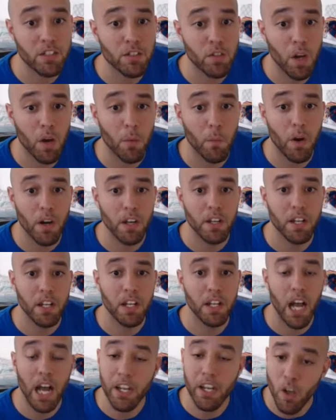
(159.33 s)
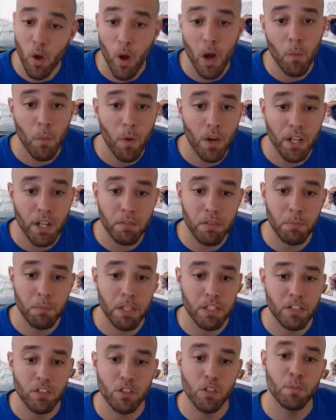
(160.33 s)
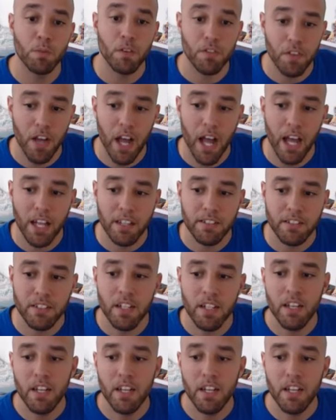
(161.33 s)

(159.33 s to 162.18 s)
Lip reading: so I want him to be super fast,